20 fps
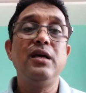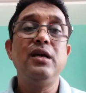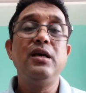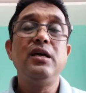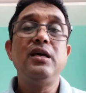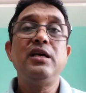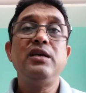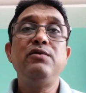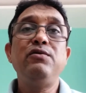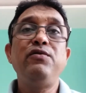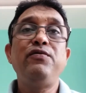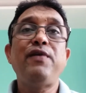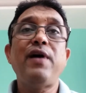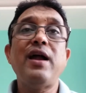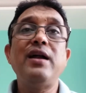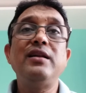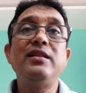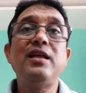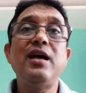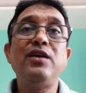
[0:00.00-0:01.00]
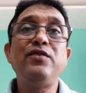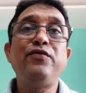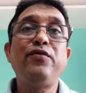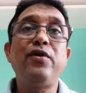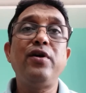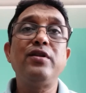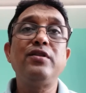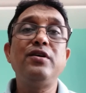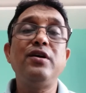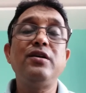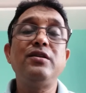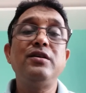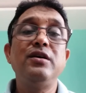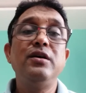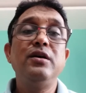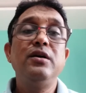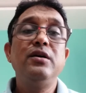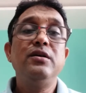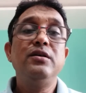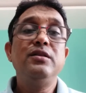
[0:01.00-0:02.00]
you will find that further
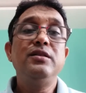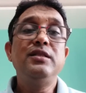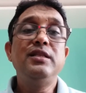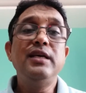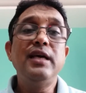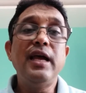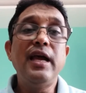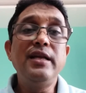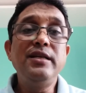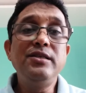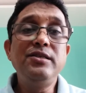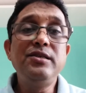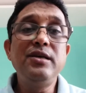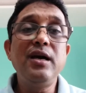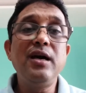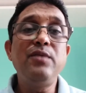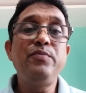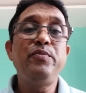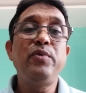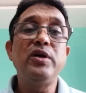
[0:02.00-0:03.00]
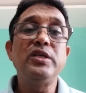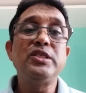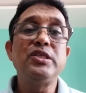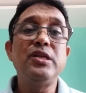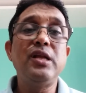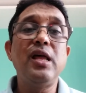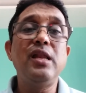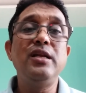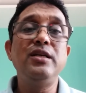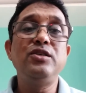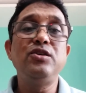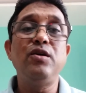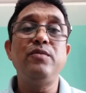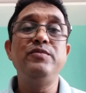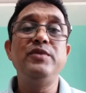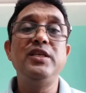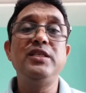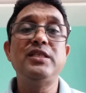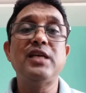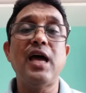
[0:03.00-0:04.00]
the entire personality of
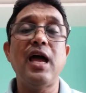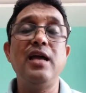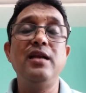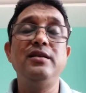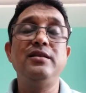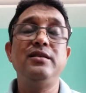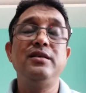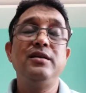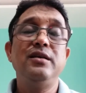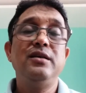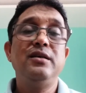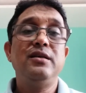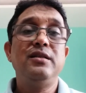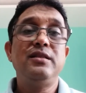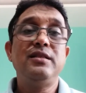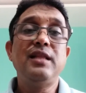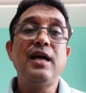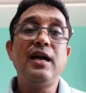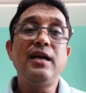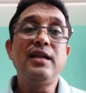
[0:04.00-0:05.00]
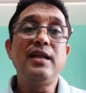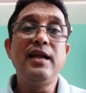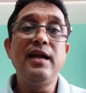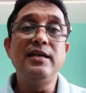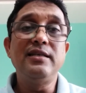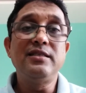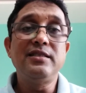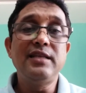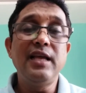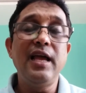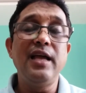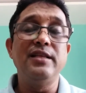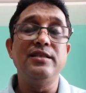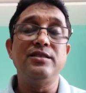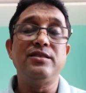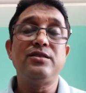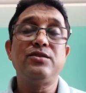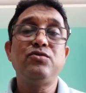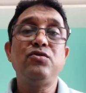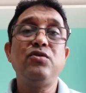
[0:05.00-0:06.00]
the child that gets changed. So